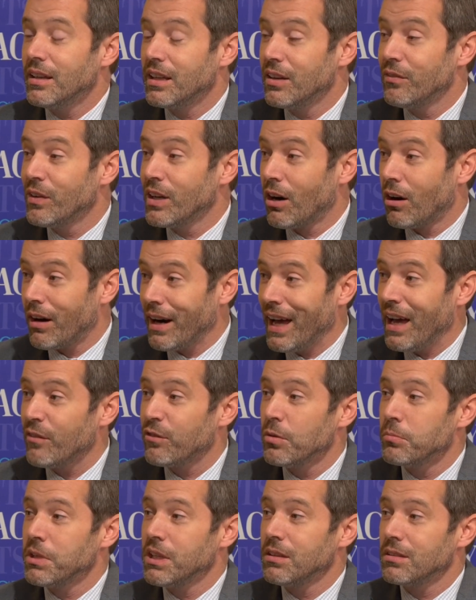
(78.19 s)
given our
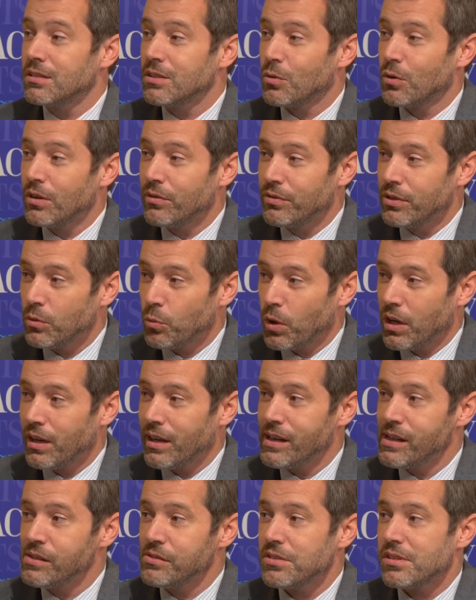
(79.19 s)
500,000 square foot
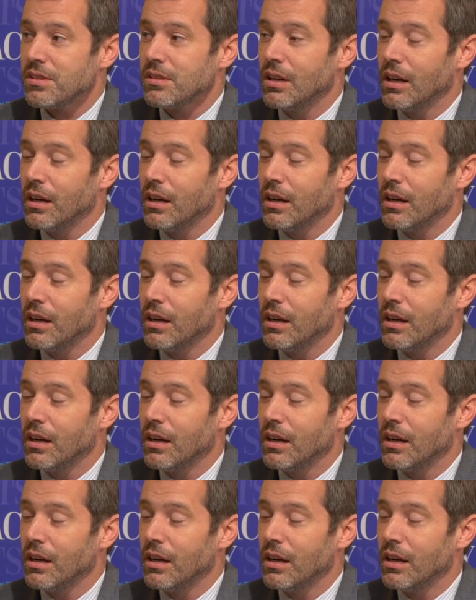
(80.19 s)
warehouse,